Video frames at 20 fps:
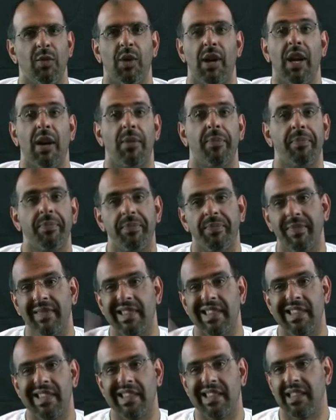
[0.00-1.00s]
Wow.
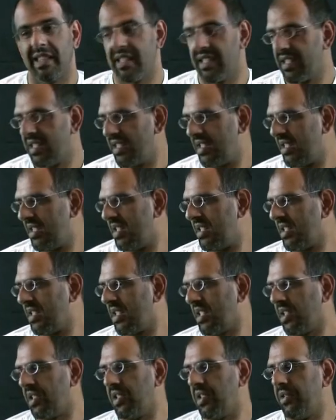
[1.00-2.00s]

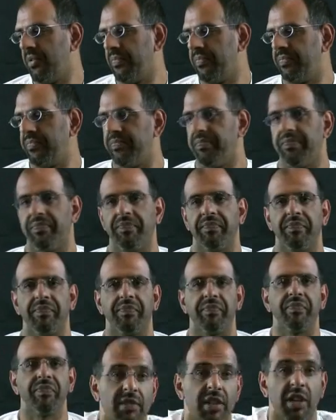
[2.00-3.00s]
Take 2.
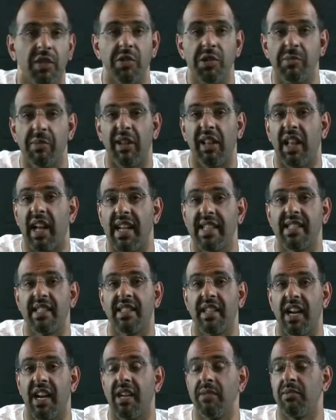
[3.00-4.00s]
We spend lots of
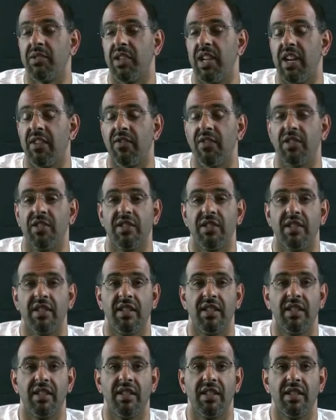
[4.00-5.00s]
times and effort
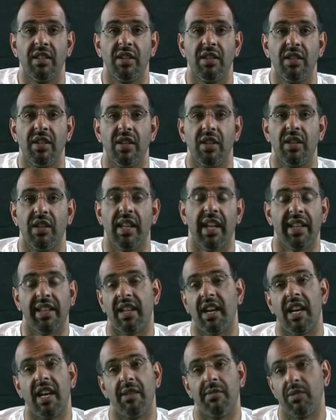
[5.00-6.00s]

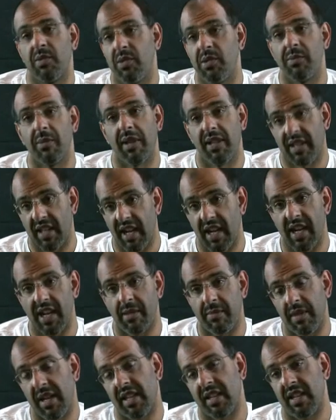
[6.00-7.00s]
we spend
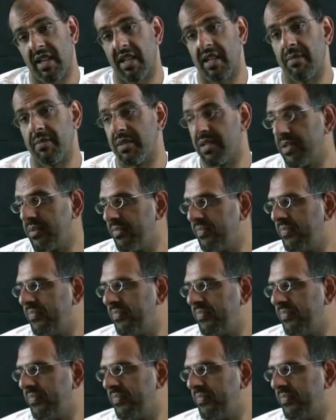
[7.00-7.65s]
time, not times.